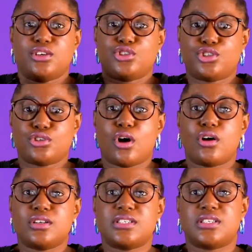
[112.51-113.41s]

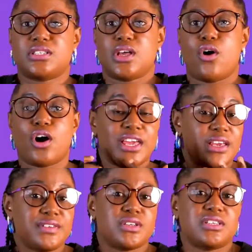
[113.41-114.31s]
shows or
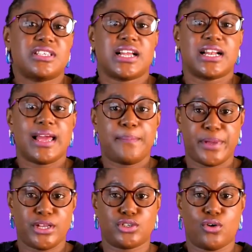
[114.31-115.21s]
gives us a clear
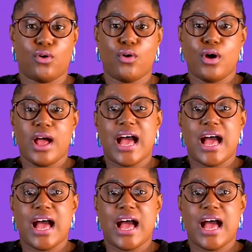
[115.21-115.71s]
picture